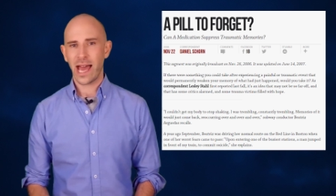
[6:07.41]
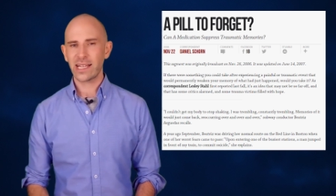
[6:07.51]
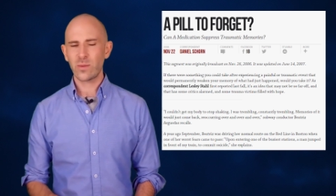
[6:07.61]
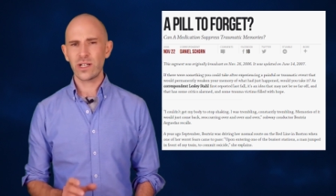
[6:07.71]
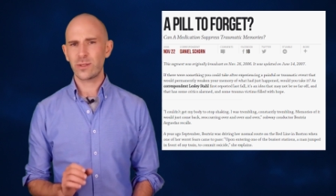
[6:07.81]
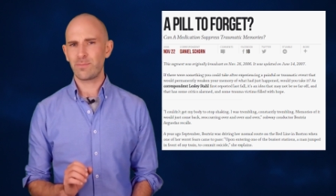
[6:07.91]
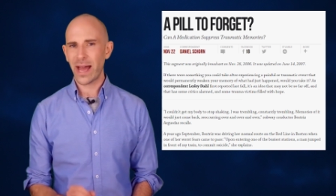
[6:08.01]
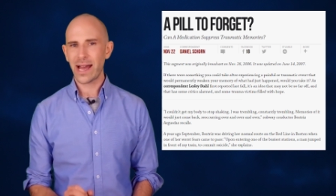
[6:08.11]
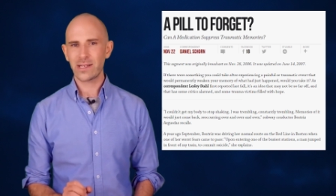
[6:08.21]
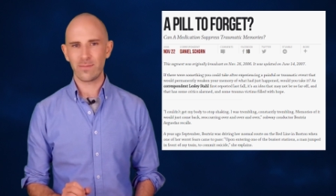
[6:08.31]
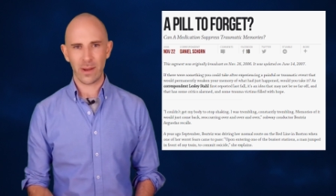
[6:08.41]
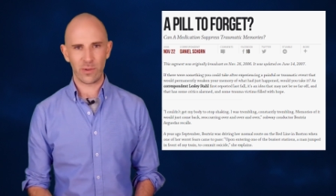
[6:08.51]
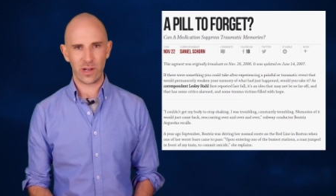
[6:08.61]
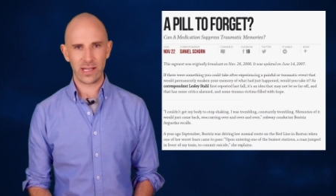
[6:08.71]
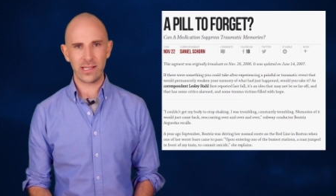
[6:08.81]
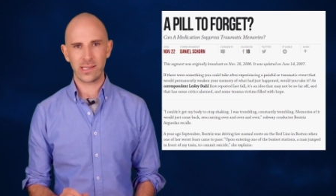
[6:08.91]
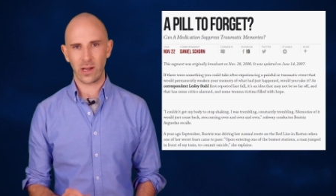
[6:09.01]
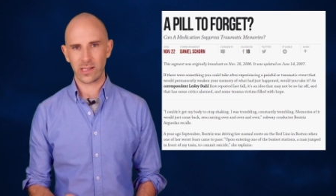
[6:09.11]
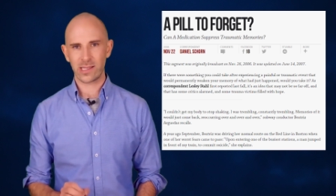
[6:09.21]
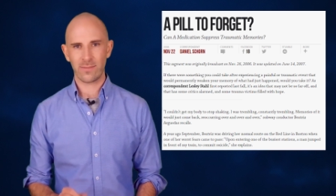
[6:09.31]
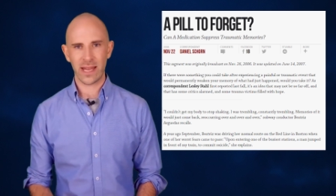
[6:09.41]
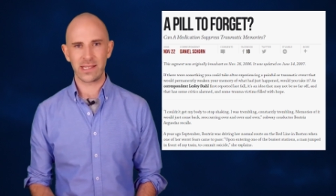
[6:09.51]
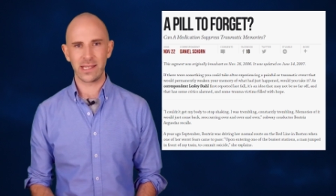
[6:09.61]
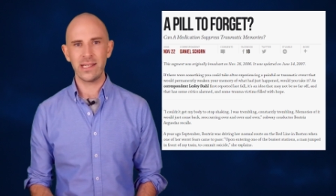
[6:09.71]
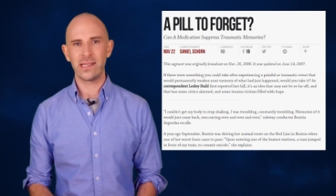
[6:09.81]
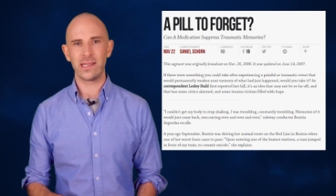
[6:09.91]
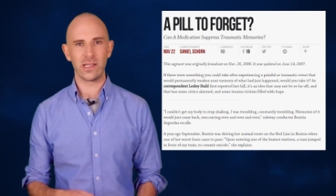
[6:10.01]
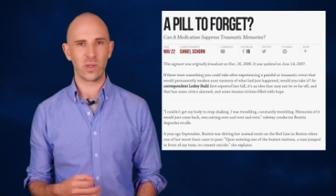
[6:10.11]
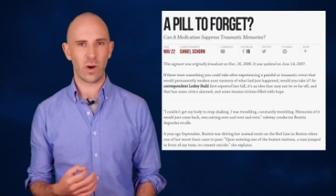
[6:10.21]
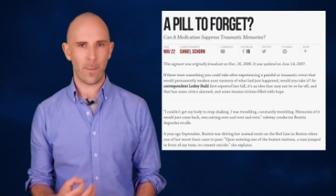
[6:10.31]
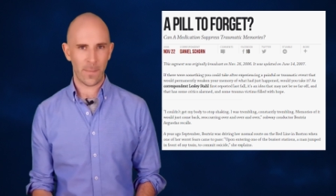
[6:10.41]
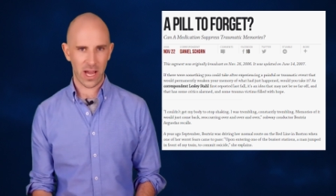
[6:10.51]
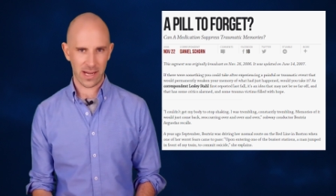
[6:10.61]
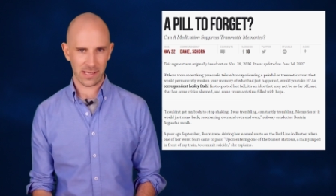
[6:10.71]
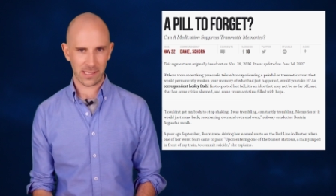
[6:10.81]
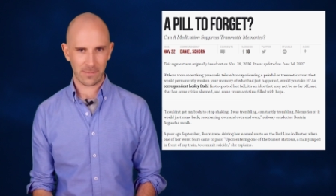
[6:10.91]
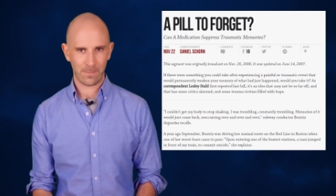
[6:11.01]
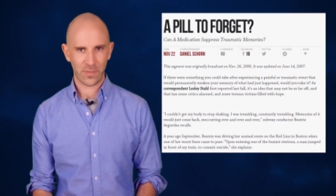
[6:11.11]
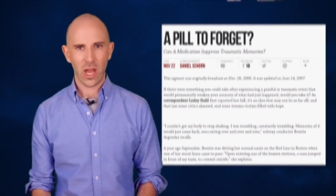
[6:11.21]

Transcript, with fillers: at which bad memories are cemented into our minds.